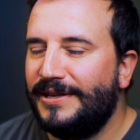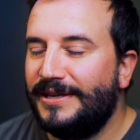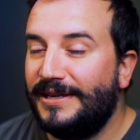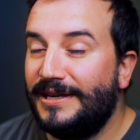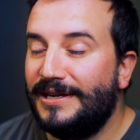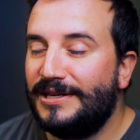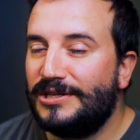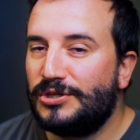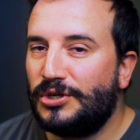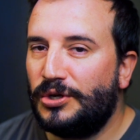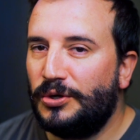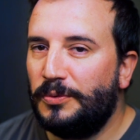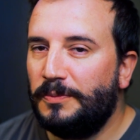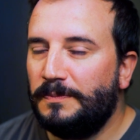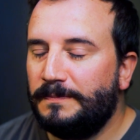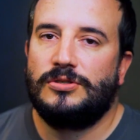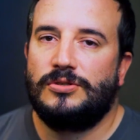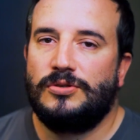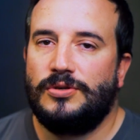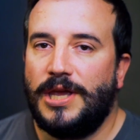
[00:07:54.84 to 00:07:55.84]
yeah, it's cool.
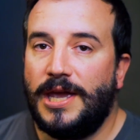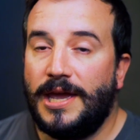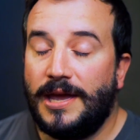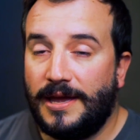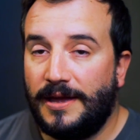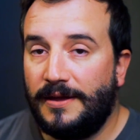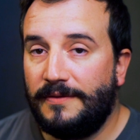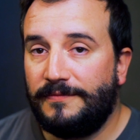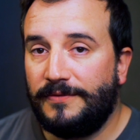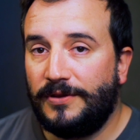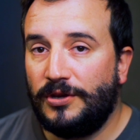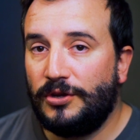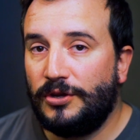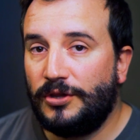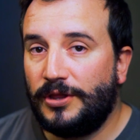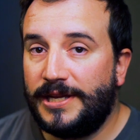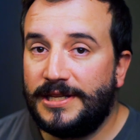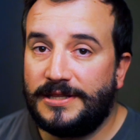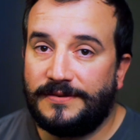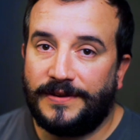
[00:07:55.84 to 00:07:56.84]
So yeah, if you
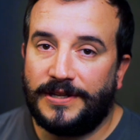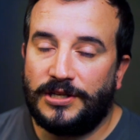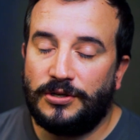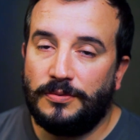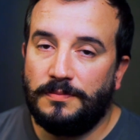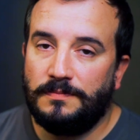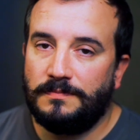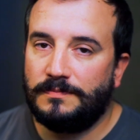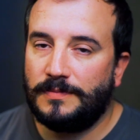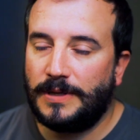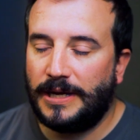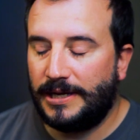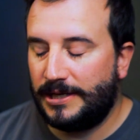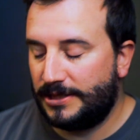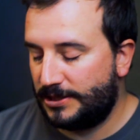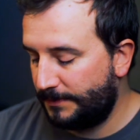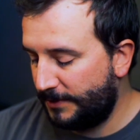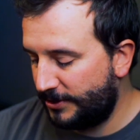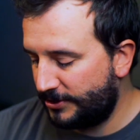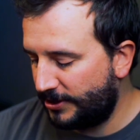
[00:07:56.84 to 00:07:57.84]
liked the video,
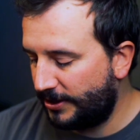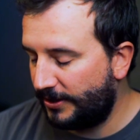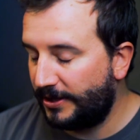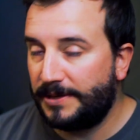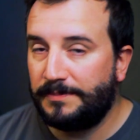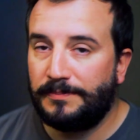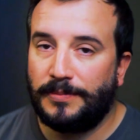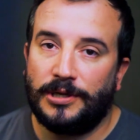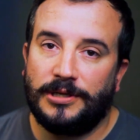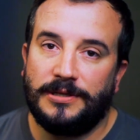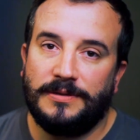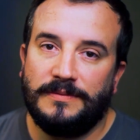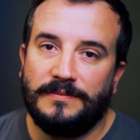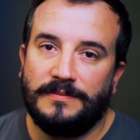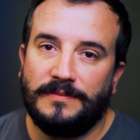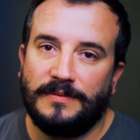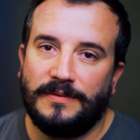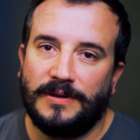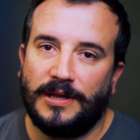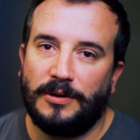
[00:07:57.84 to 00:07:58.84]
smash that like button,
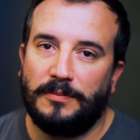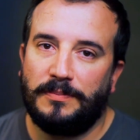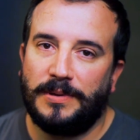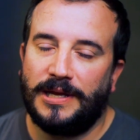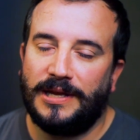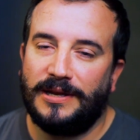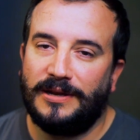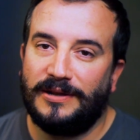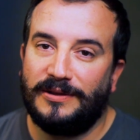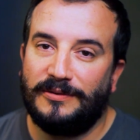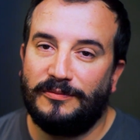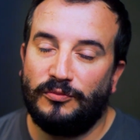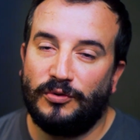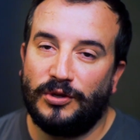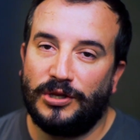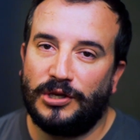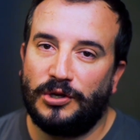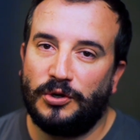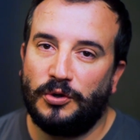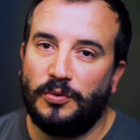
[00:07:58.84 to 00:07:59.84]
that'd be
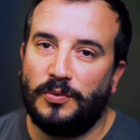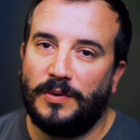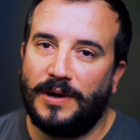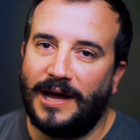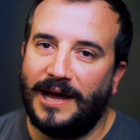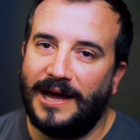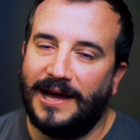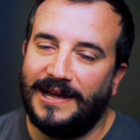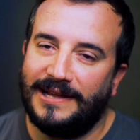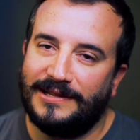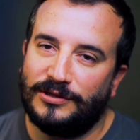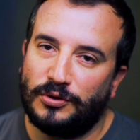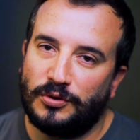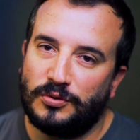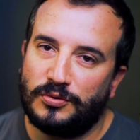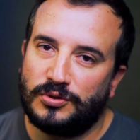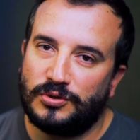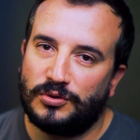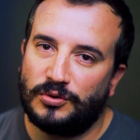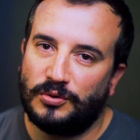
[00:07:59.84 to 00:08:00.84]
really cool. And
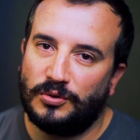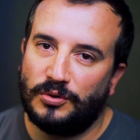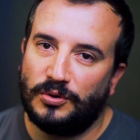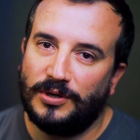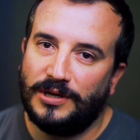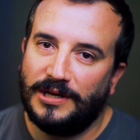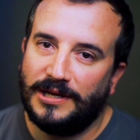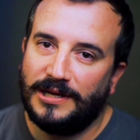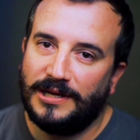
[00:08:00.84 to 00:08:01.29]
also,